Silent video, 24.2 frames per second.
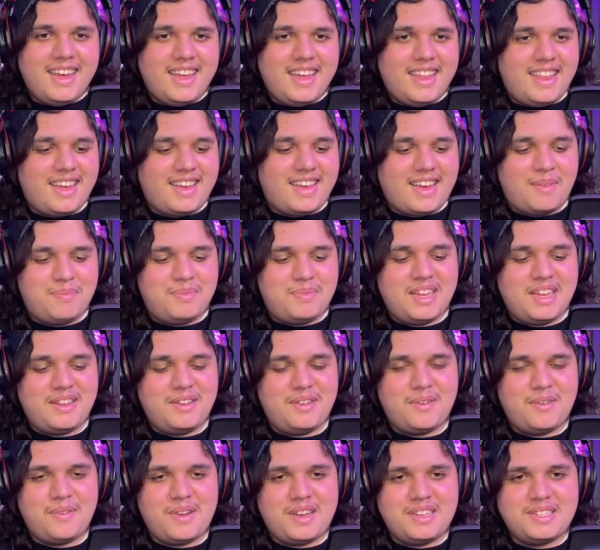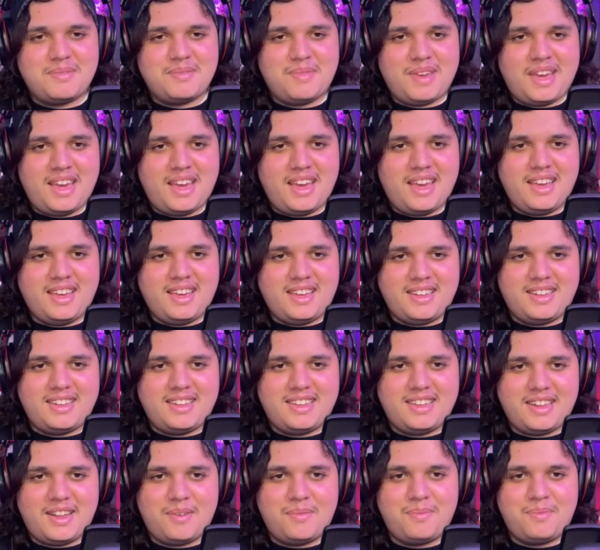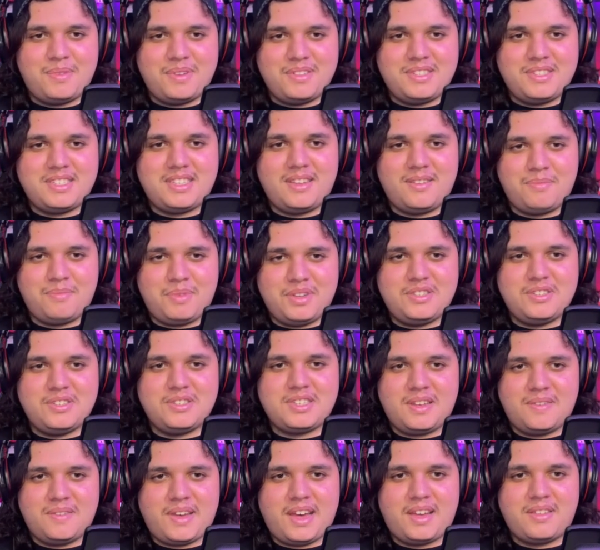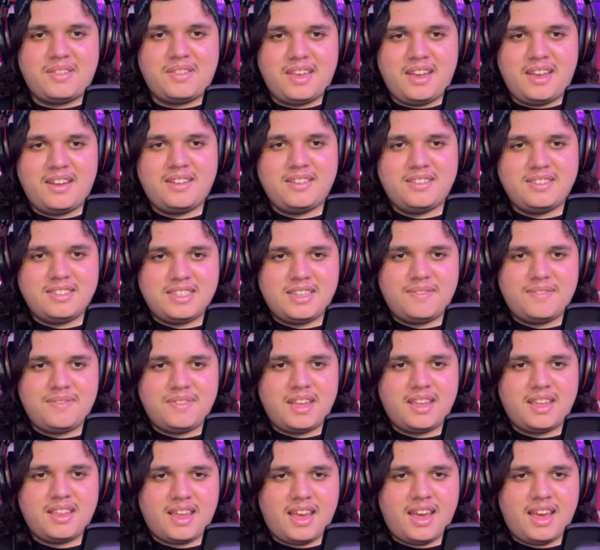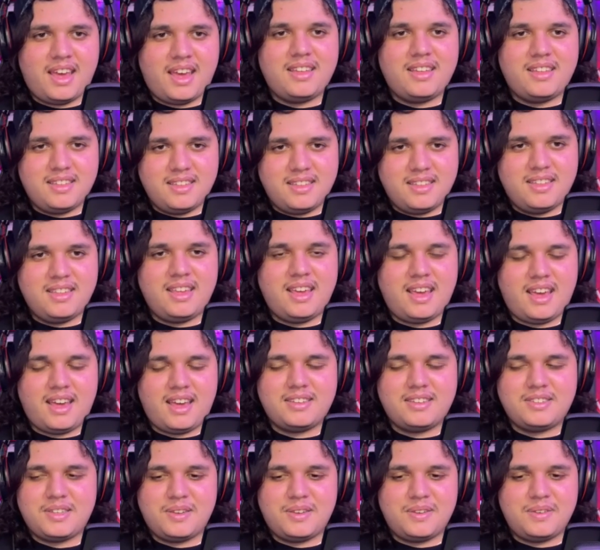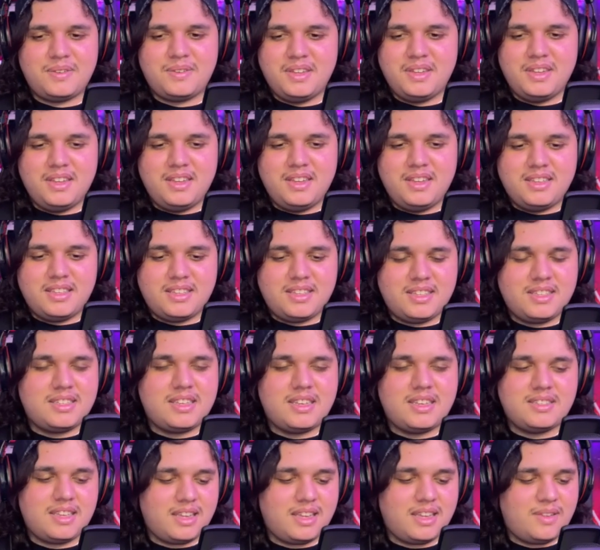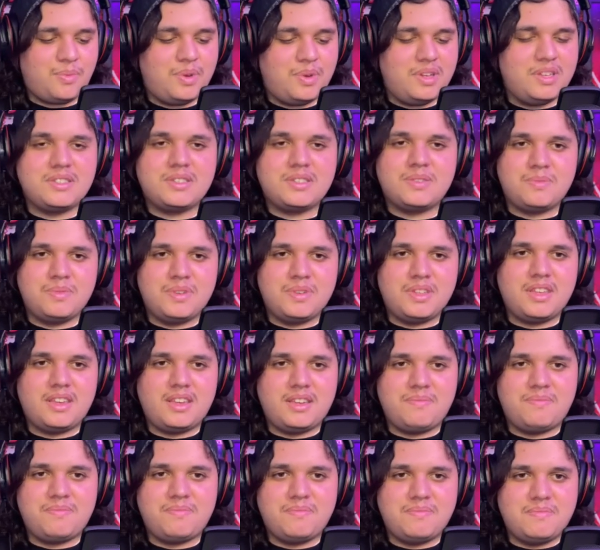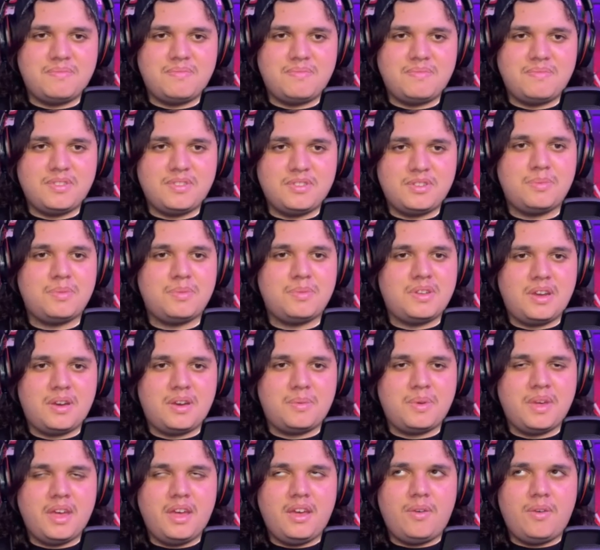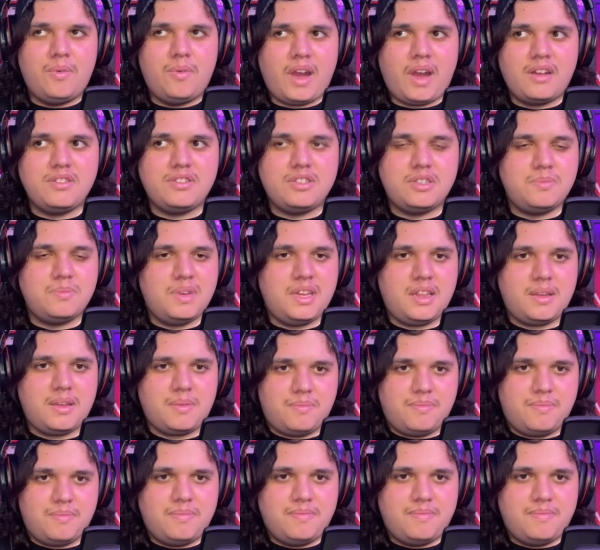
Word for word: like updated your resume and you know put uh, put yourself out there and stuff like yeah. that yeah so it sounds like will's really super dope how did you meet him